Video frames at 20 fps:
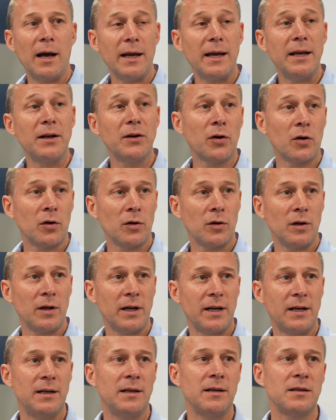
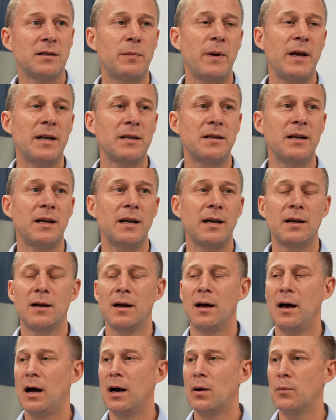internally dispensing
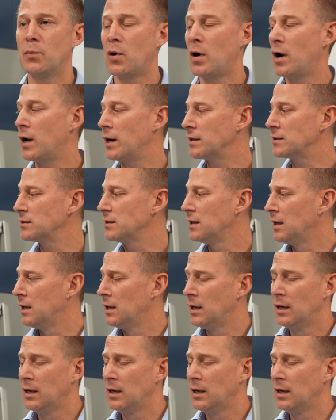products.